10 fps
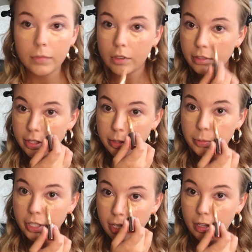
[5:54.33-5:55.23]
This is
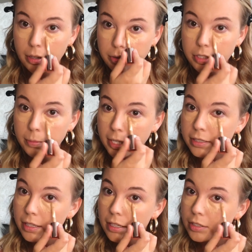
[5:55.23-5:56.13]
pretty close to my
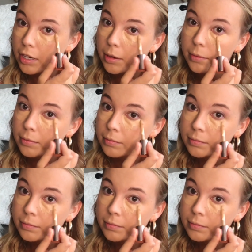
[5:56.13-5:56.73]
skin tone.